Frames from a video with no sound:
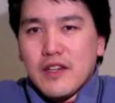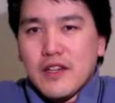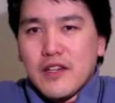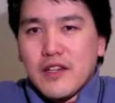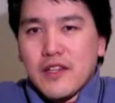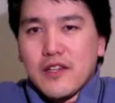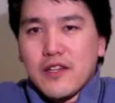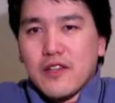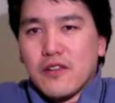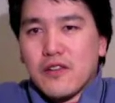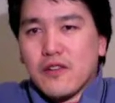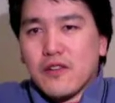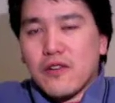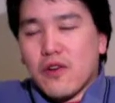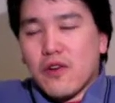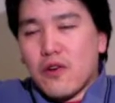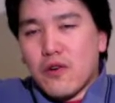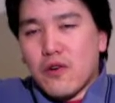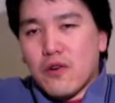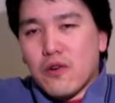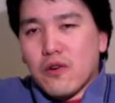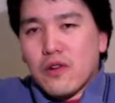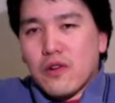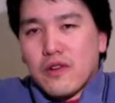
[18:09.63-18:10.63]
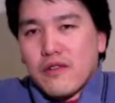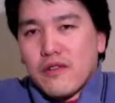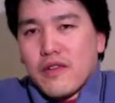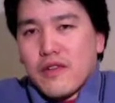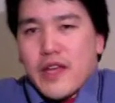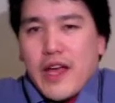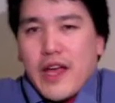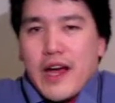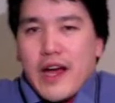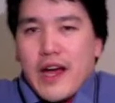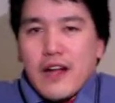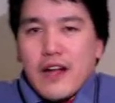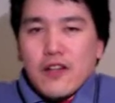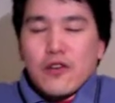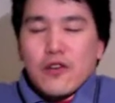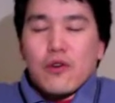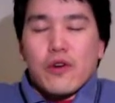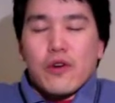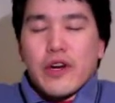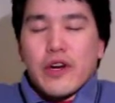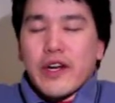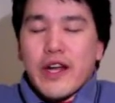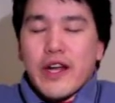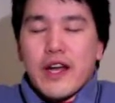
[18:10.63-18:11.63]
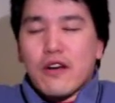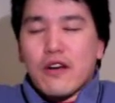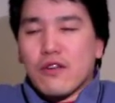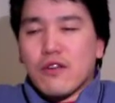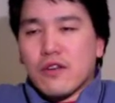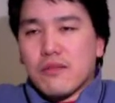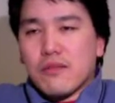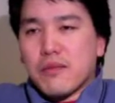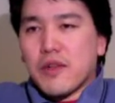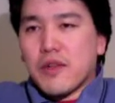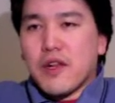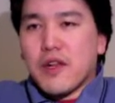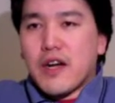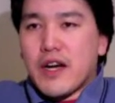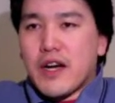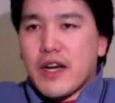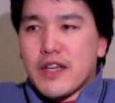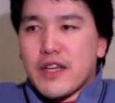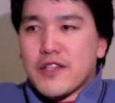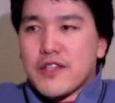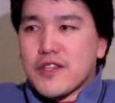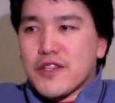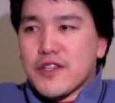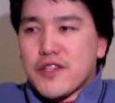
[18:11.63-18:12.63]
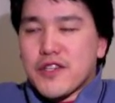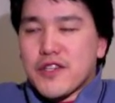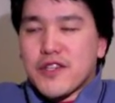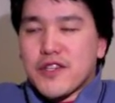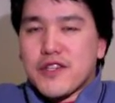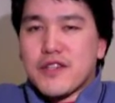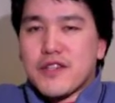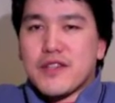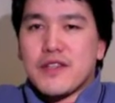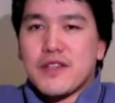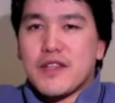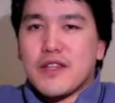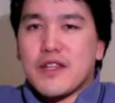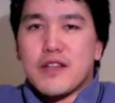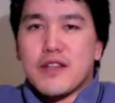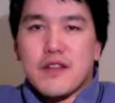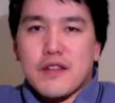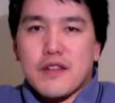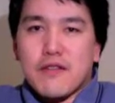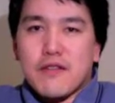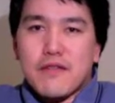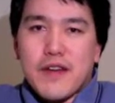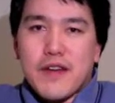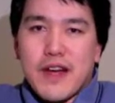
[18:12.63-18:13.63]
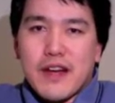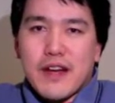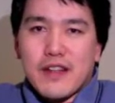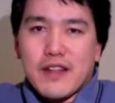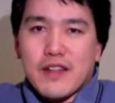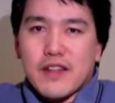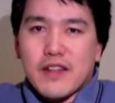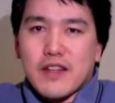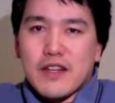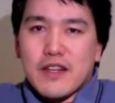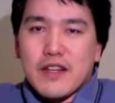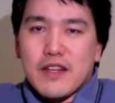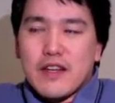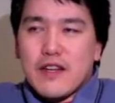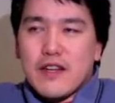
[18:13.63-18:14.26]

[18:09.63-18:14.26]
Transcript: The whole of the allegory and how it applies is just the fact that